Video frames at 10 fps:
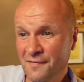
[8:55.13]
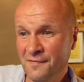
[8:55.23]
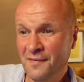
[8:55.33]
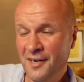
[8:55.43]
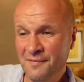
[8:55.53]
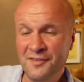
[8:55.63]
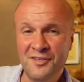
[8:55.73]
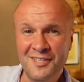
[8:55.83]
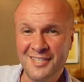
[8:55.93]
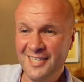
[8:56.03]

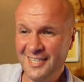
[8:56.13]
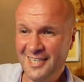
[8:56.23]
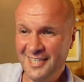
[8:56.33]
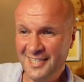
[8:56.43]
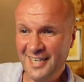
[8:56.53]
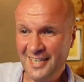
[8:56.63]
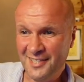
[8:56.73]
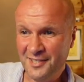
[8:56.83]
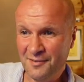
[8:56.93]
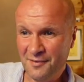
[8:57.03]

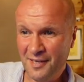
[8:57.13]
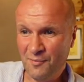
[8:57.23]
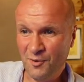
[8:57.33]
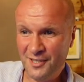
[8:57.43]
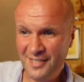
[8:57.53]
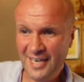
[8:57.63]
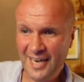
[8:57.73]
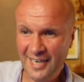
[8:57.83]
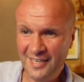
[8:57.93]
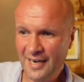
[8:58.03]
$5.16 on that one
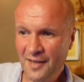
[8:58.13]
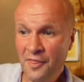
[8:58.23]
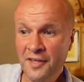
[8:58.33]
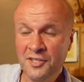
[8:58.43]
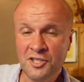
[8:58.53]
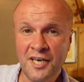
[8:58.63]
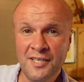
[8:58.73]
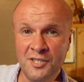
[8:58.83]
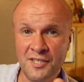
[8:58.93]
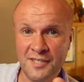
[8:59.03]
day. And this
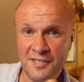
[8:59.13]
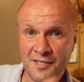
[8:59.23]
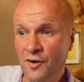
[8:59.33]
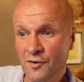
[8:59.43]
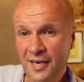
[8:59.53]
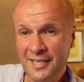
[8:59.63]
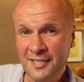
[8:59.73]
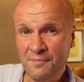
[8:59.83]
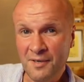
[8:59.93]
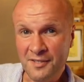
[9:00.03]
changes on
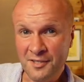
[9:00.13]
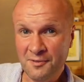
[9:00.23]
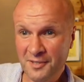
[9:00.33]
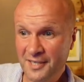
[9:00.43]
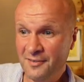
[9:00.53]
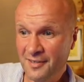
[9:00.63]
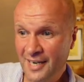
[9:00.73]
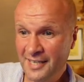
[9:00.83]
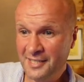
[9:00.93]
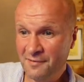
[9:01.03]
later months. You'll see on
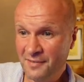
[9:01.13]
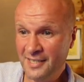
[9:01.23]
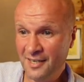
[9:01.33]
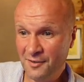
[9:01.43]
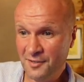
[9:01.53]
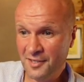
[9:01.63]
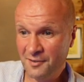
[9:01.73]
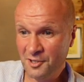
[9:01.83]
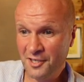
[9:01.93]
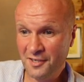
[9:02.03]
later videos, I'll
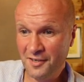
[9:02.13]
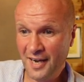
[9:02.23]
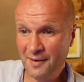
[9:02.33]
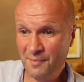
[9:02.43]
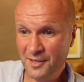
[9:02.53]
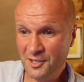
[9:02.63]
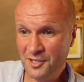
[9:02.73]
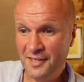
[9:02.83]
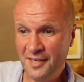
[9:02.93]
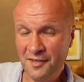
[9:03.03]
show you how
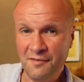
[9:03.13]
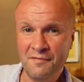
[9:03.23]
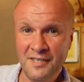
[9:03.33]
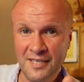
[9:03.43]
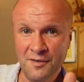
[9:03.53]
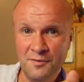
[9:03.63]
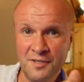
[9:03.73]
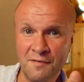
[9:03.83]
much the other videos